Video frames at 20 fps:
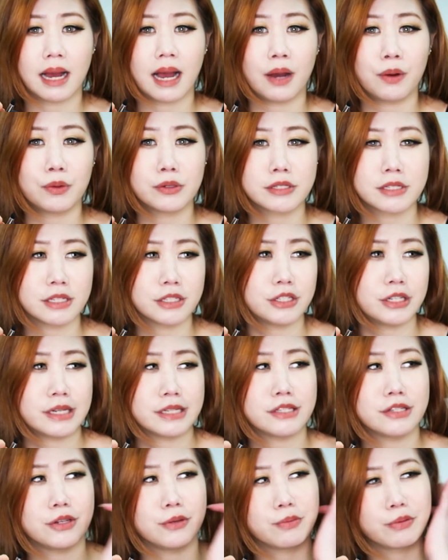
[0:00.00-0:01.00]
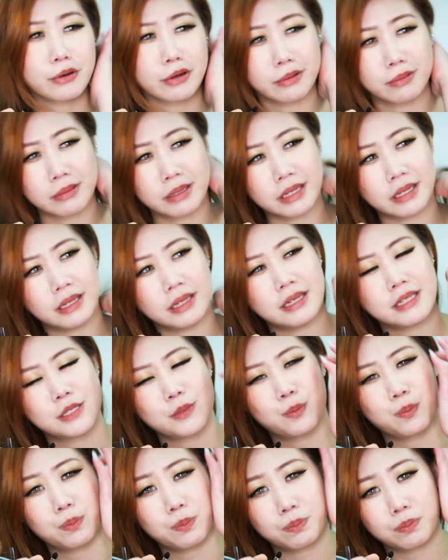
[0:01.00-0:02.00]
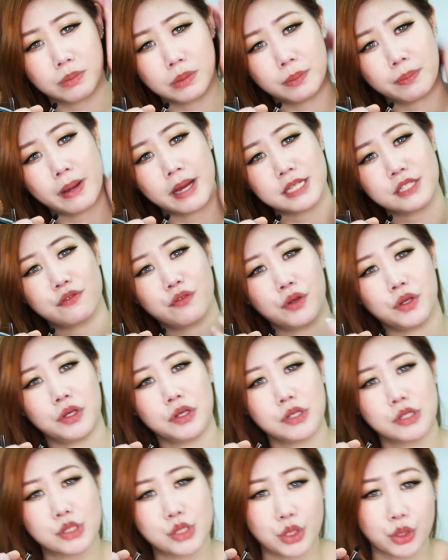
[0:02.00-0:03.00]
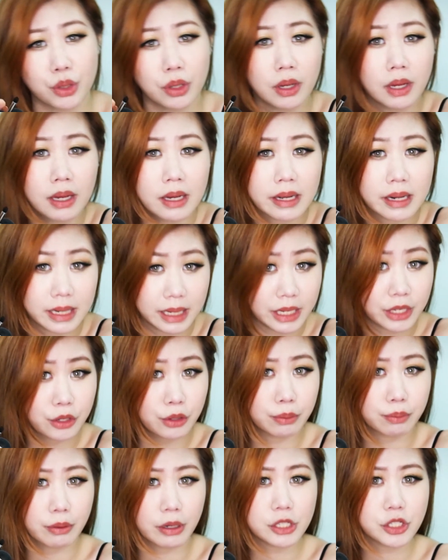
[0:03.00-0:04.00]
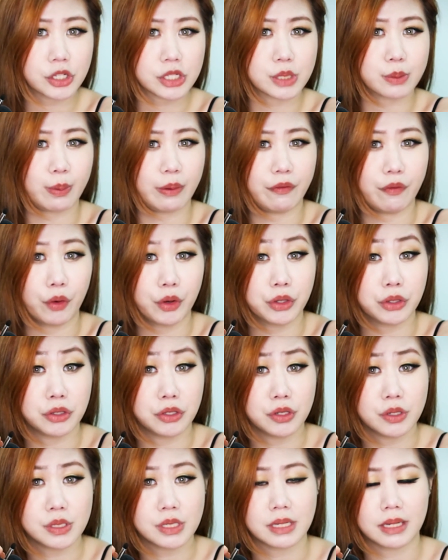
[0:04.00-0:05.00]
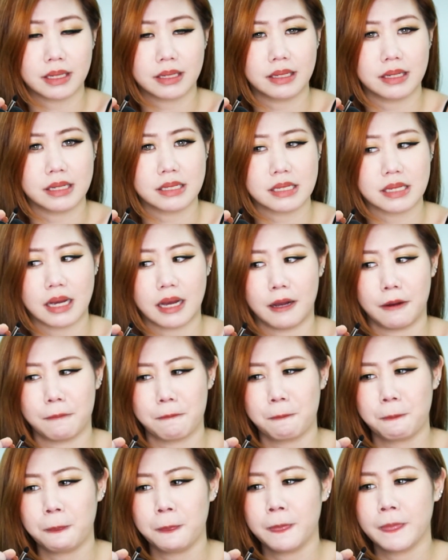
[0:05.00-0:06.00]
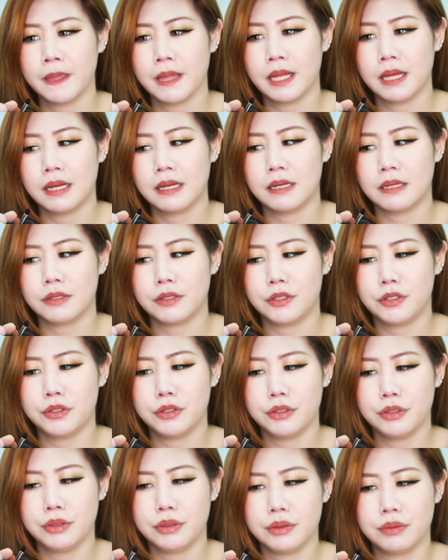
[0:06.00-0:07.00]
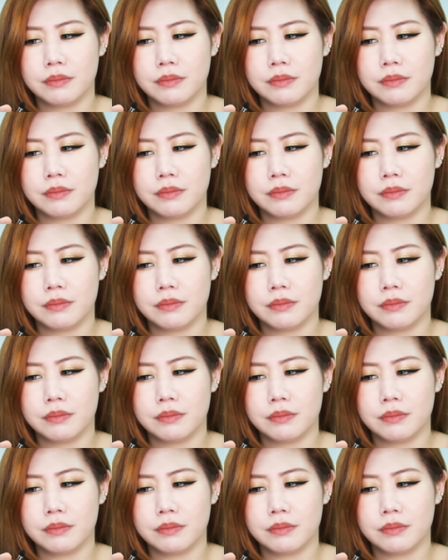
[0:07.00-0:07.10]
I would suggest you probably it's the best for you to clean your brushes before you use it, because you